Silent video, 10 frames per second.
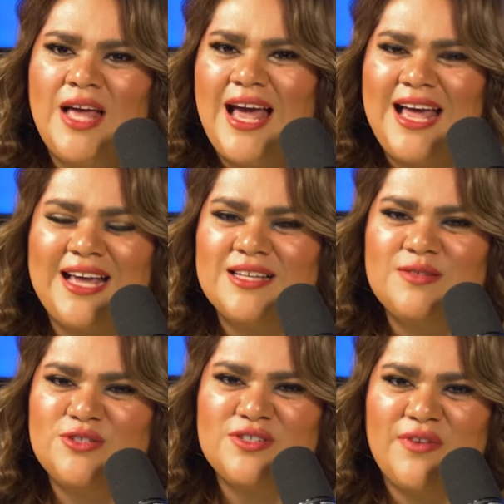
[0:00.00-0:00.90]
I, I, guess
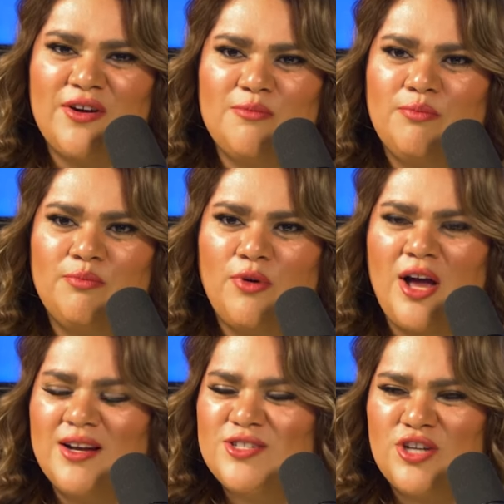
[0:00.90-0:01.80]
it was just very
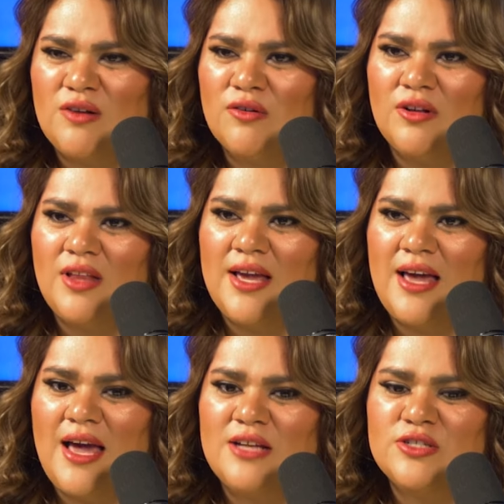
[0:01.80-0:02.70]
broad in general. Like
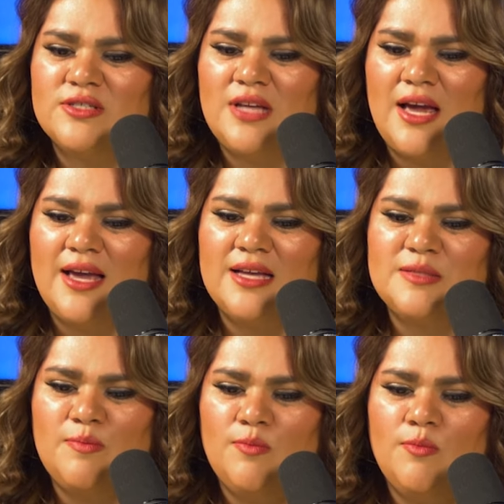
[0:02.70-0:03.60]
I, I just, I, I
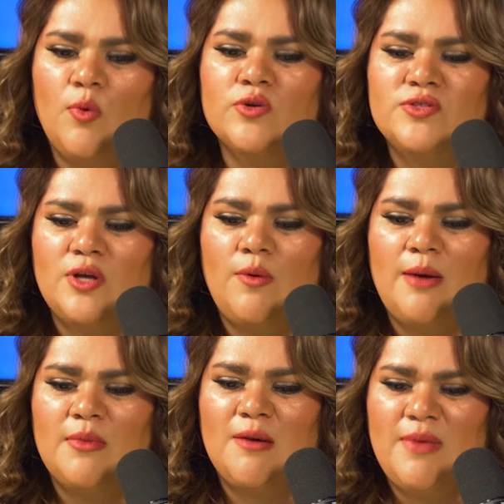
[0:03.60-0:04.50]
guess more so
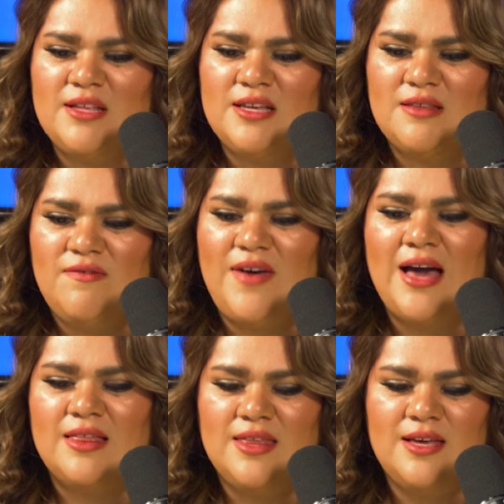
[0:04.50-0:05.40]
I'm commending the
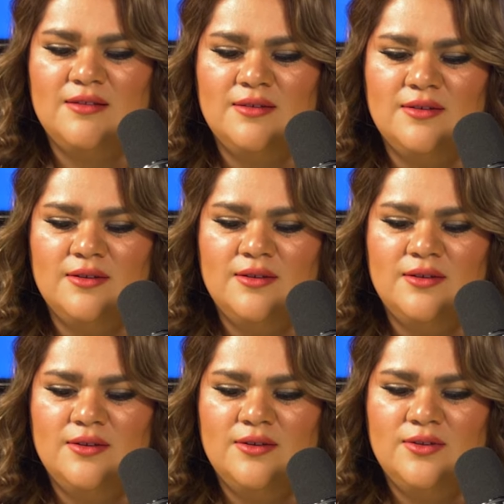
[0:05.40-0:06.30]
fact that
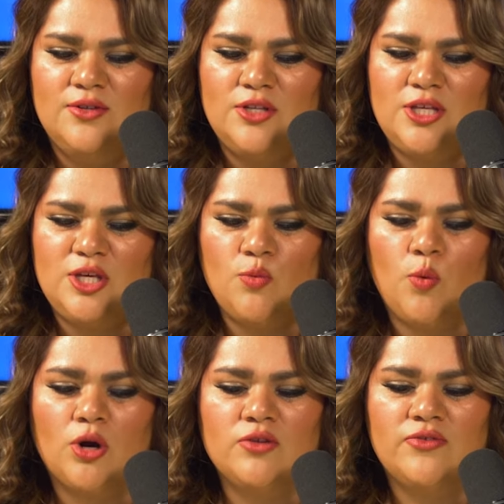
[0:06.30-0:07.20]
you
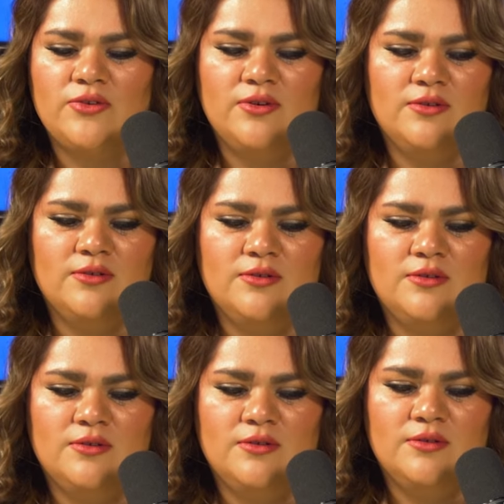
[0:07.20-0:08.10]
weren't
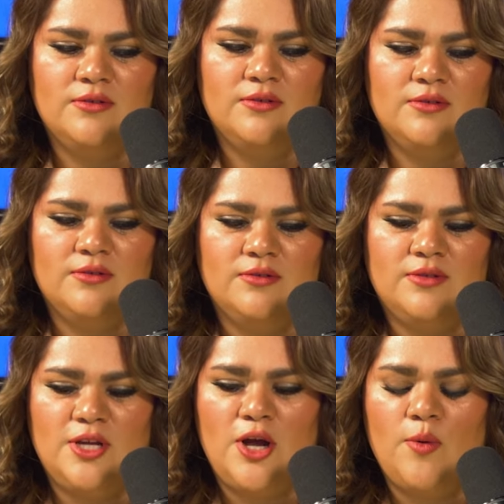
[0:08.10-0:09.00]

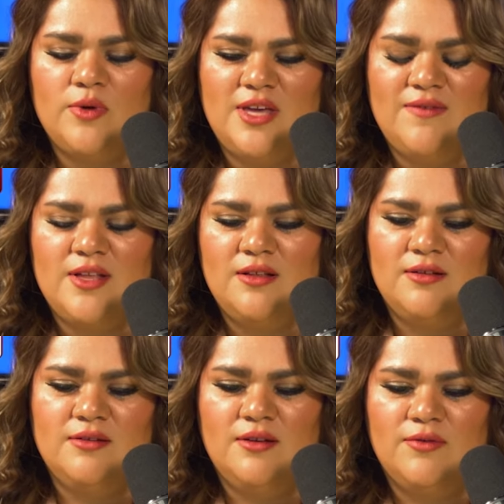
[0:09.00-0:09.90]
you know,
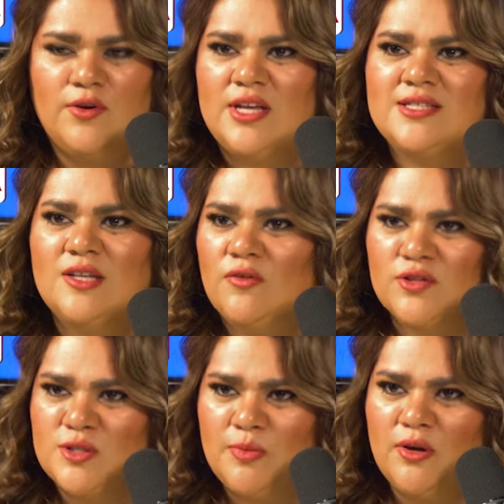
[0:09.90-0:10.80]
given a, a freaking silver
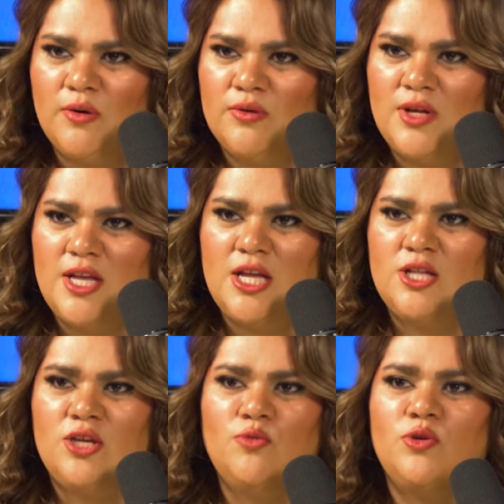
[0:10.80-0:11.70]
spoon and,
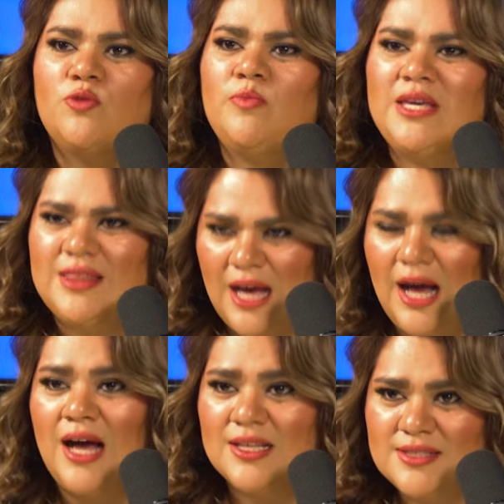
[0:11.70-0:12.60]
and you, you beat the
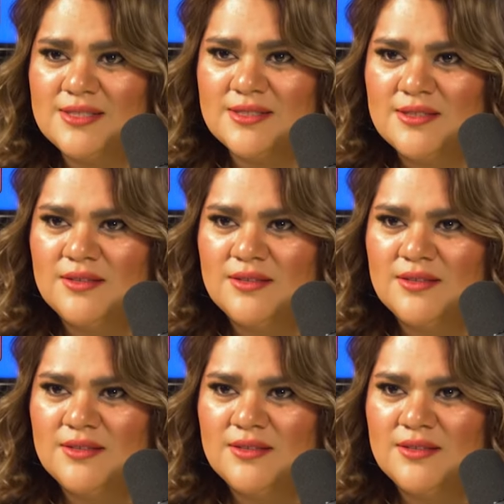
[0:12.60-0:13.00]
odds,